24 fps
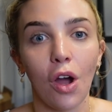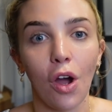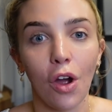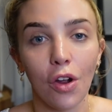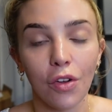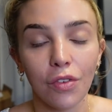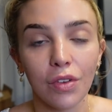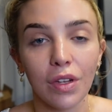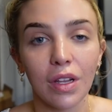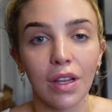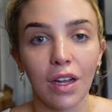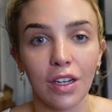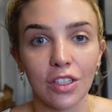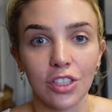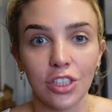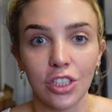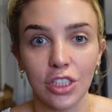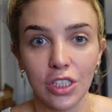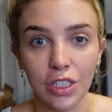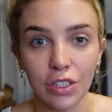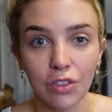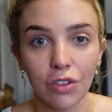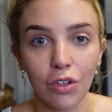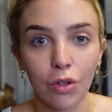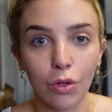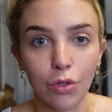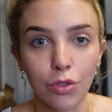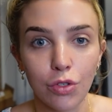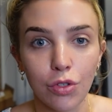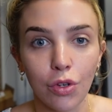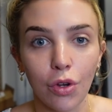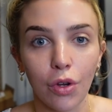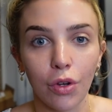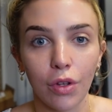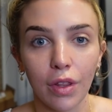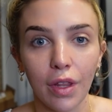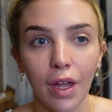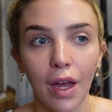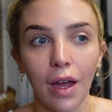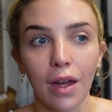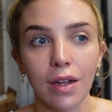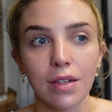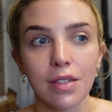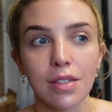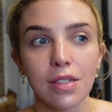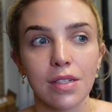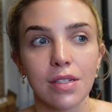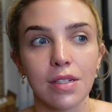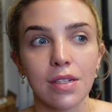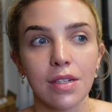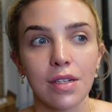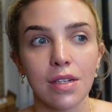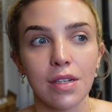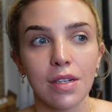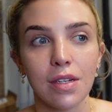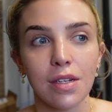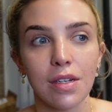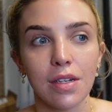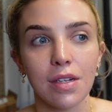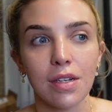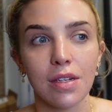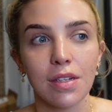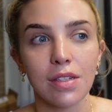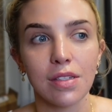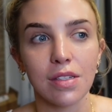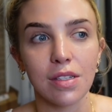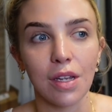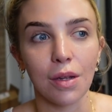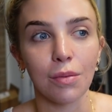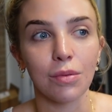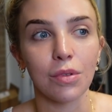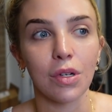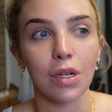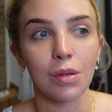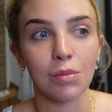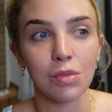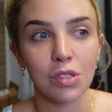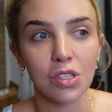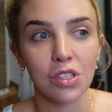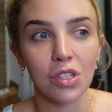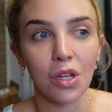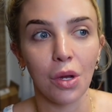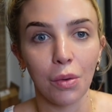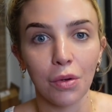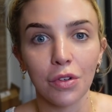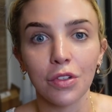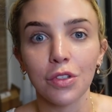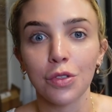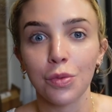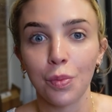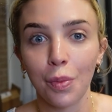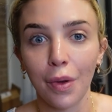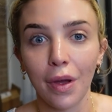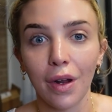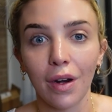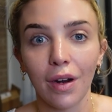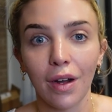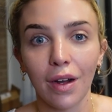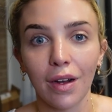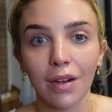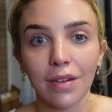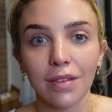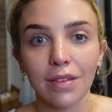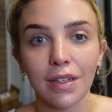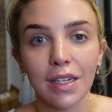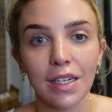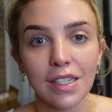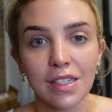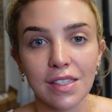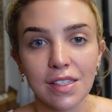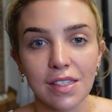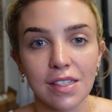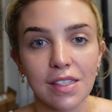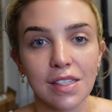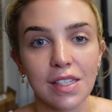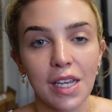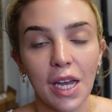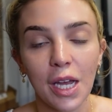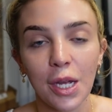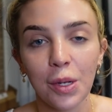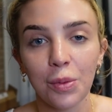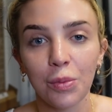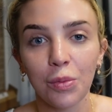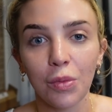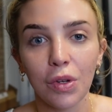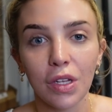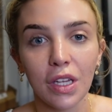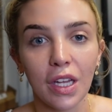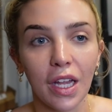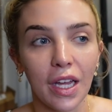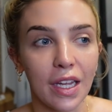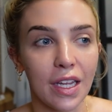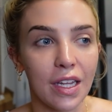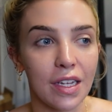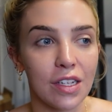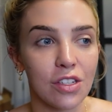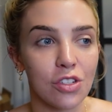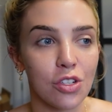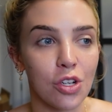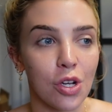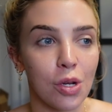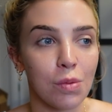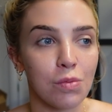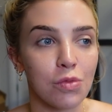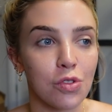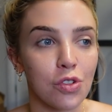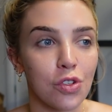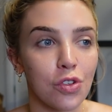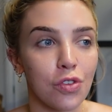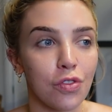over the last year or so that sometimes slower is better. And it's the same, like, in terms